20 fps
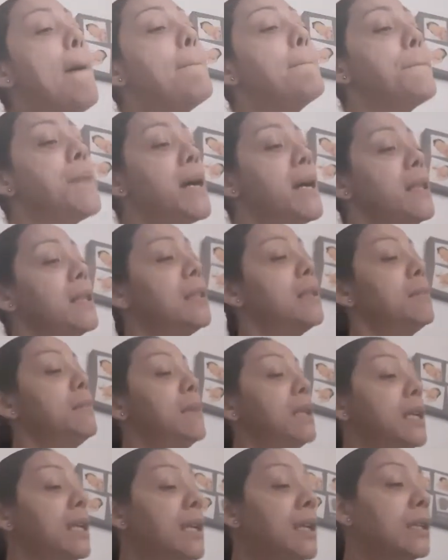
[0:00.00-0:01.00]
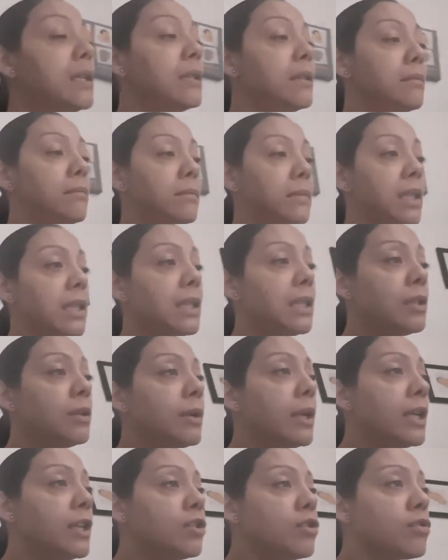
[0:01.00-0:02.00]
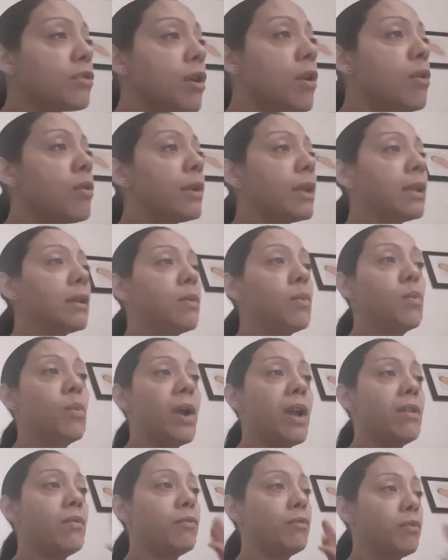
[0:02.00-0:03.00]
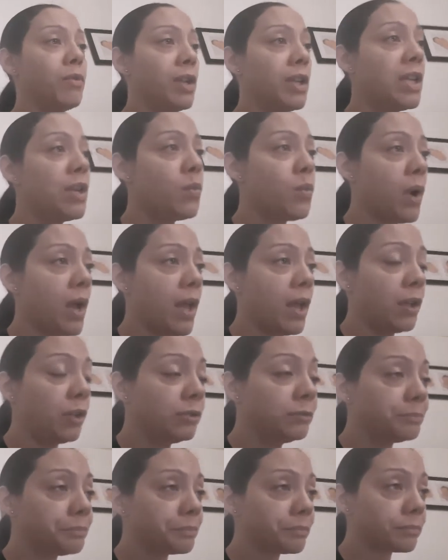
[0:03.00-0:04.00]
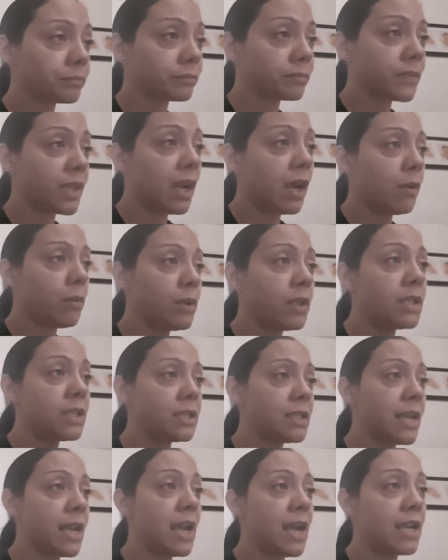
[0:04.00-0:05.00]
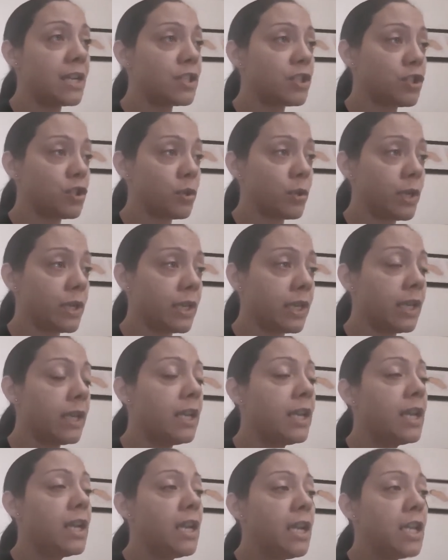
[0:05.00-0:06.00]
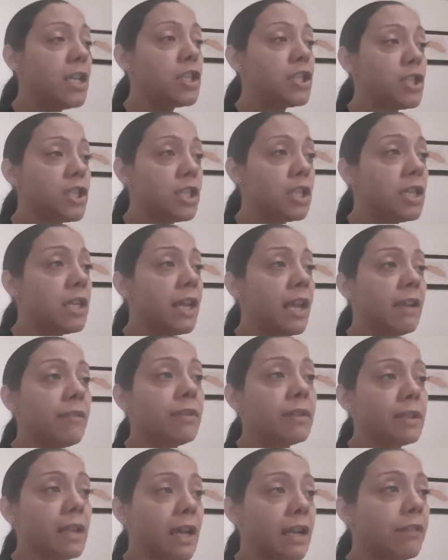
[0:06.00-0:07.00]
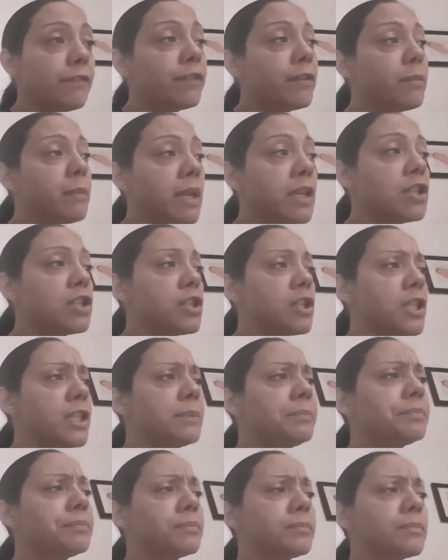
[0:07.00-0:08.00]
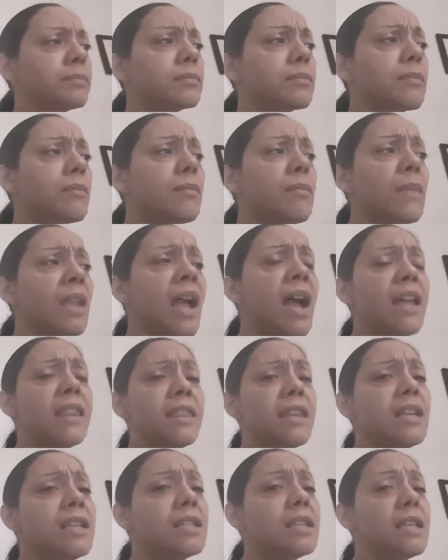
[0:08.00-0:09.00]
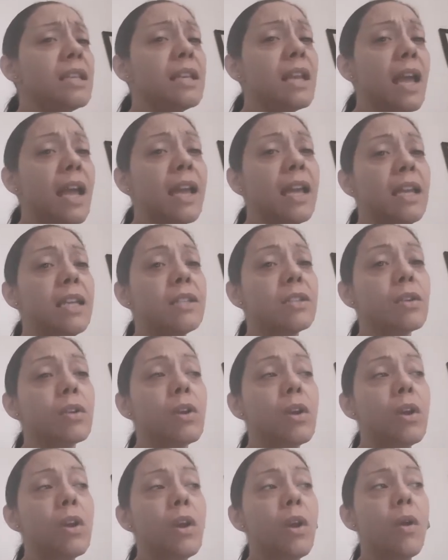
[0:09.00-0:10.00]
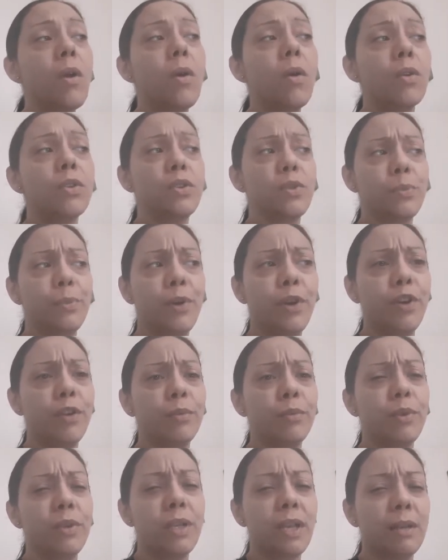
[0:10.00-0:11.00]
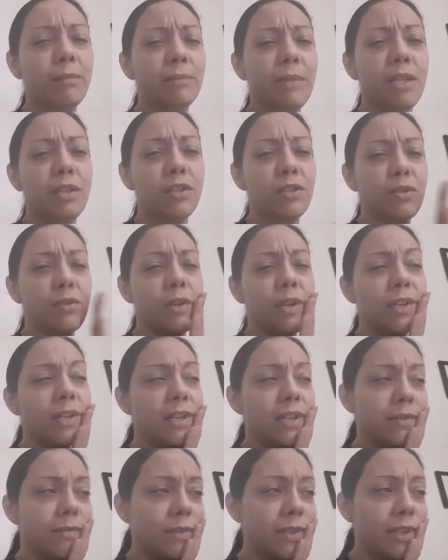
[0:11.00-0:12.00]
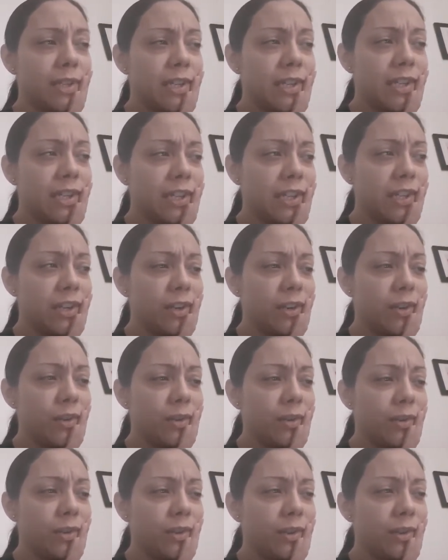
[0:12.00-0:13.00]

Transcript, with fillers: But the meeting, the little intro went really well. I want to say I enjoyed it. She gave a lot of information. I think tonight or tomorrow morning, I'm not sure, I didn't really hear